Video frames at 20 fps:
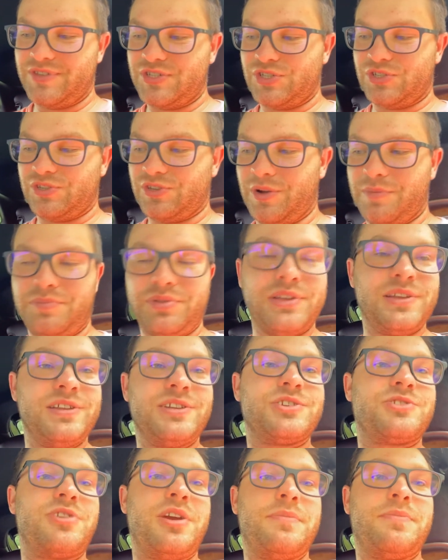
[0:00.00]
completely
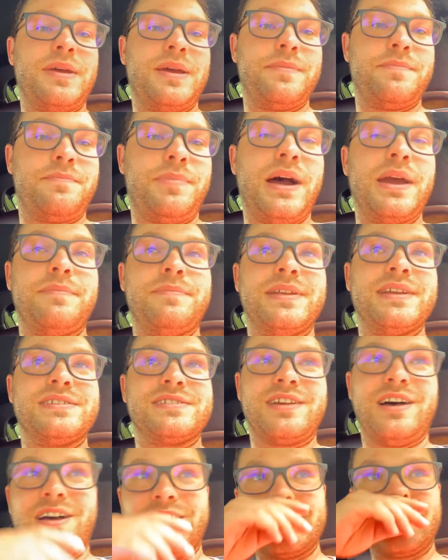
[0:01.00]
straight piped
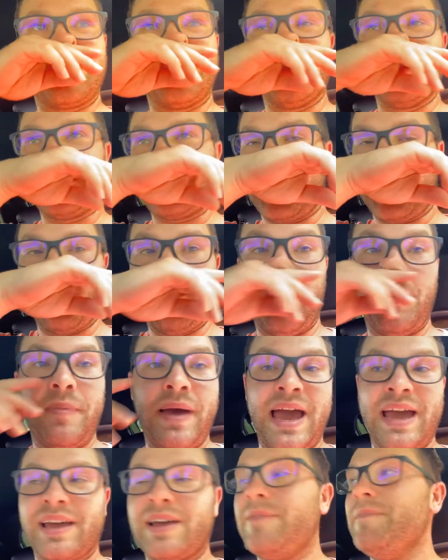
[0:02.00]
exhaust from the turbo
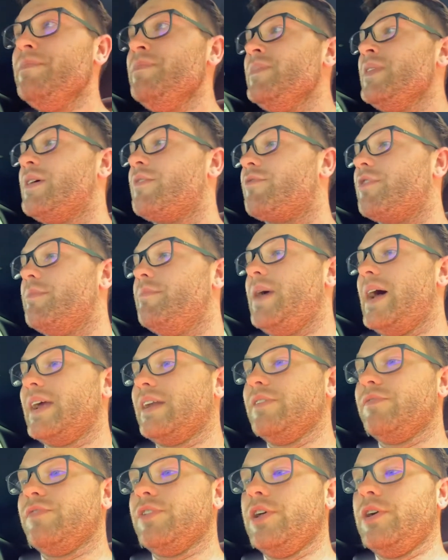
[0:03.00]
back from
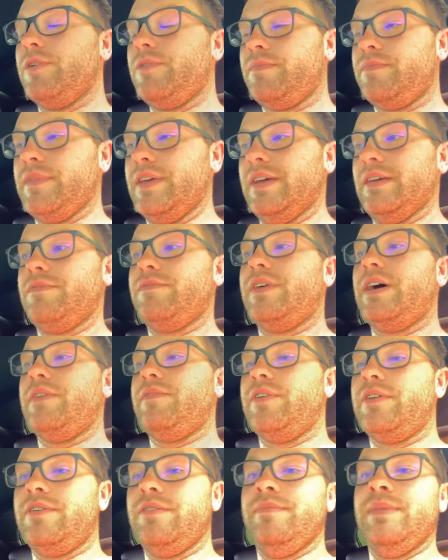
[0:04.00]
Magnaflow and
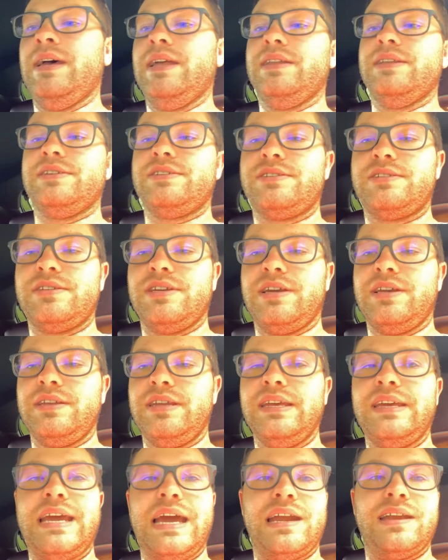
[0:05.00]
500 Madness
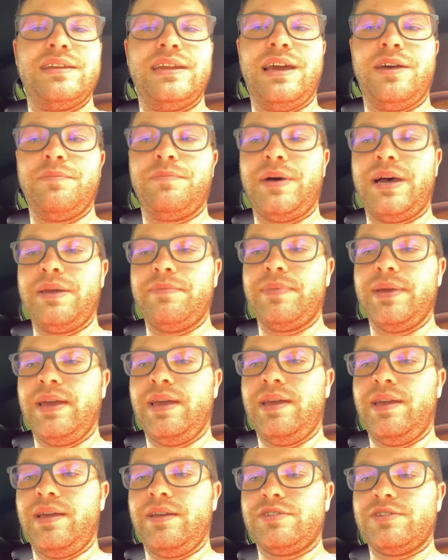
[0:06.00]
decatted down pipe.
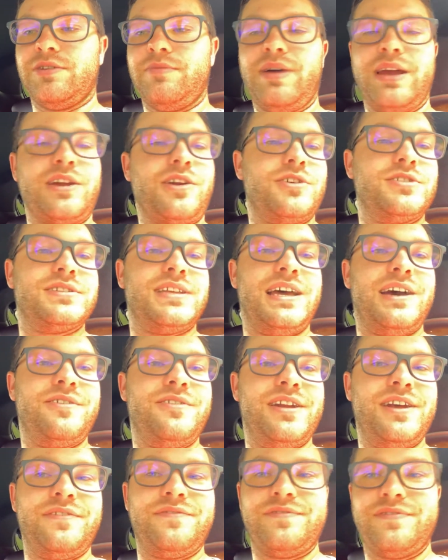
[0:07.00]
So my car's loud
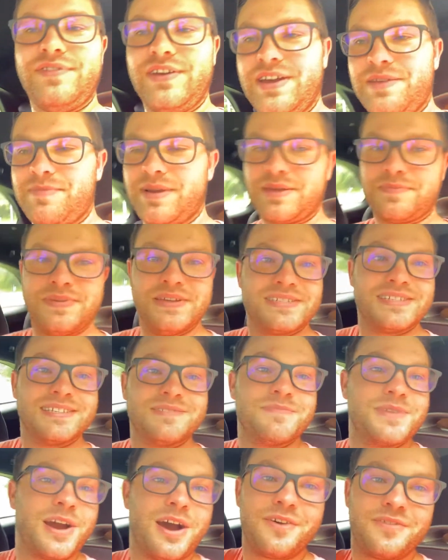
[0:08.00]
enough. If anybody pisses
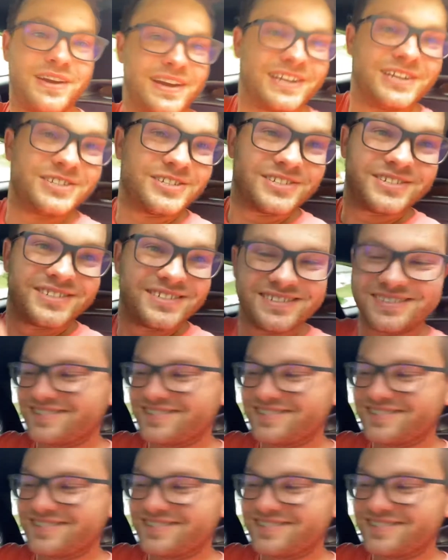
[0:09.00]
me off, I can just